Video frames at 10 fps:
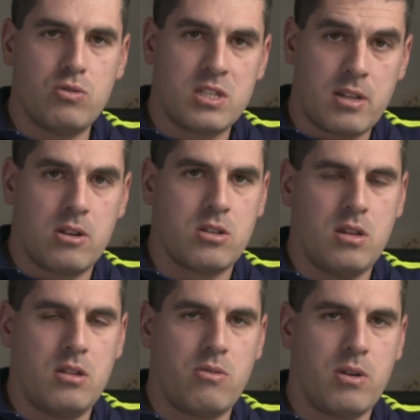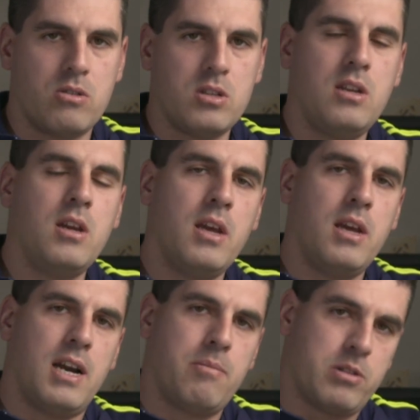to start the recording,
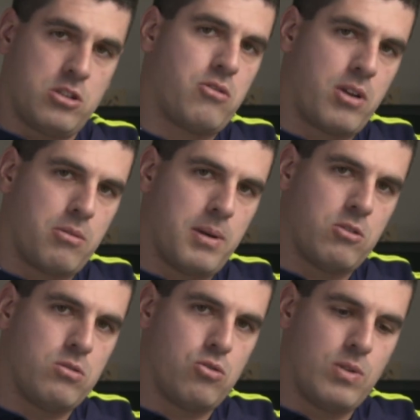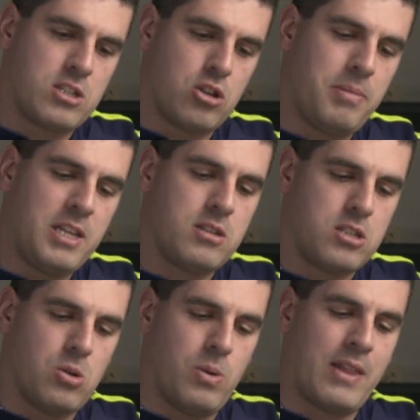I press the record button to stop it.
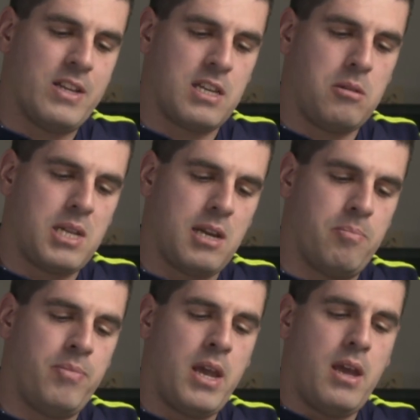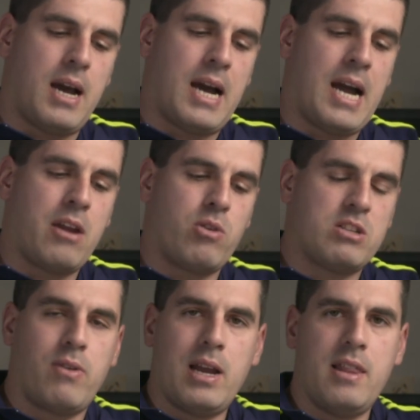So at the same time, a
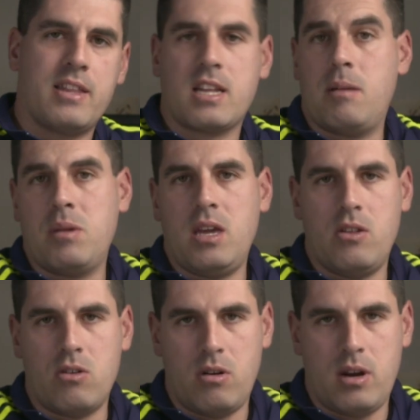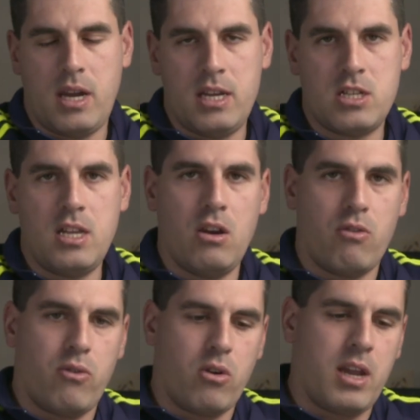high-res file that can be either HD or
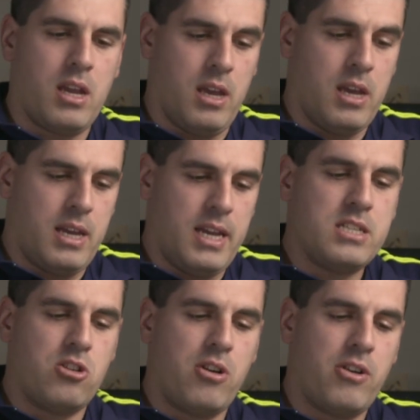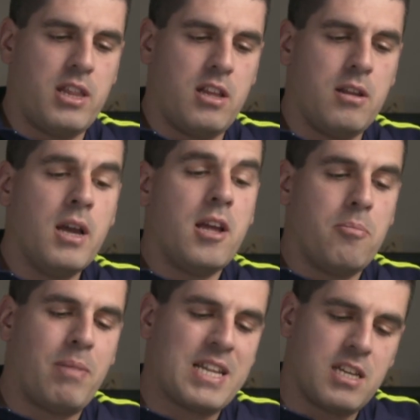4K is generated,
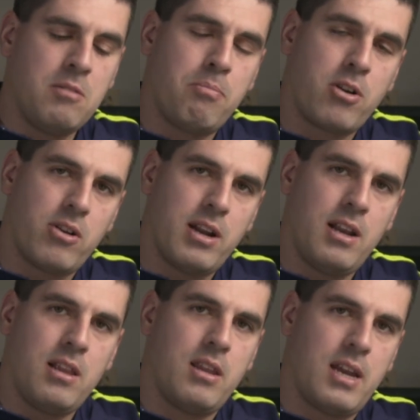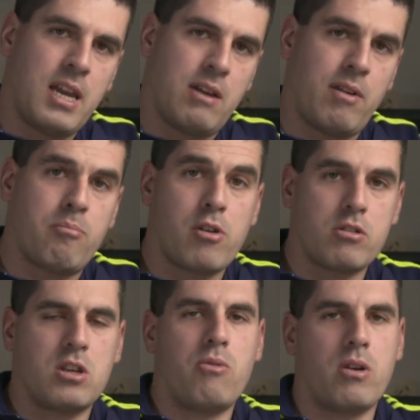but in parallel, I have a
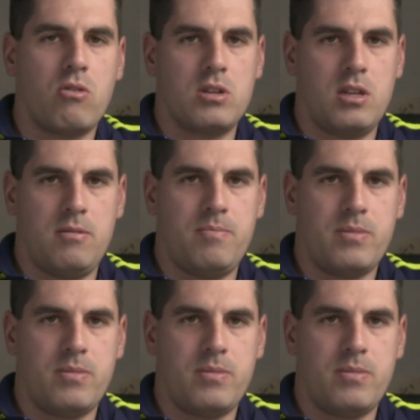proxy recording.